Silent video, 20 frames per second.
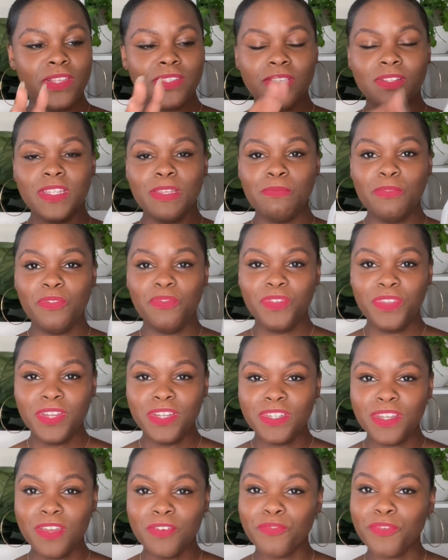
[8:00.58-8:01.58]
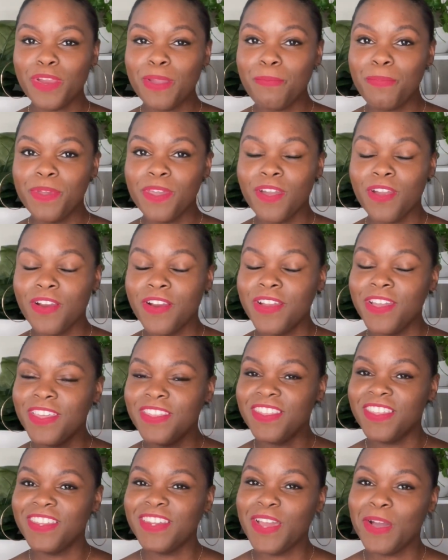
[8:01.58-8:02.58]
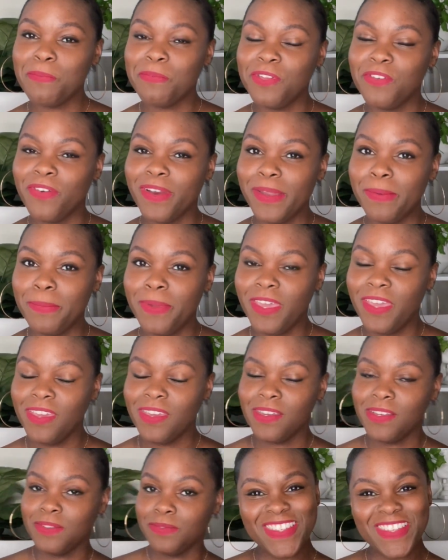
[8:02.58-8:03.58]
so let me finish unwrapping her and then I'll be right back.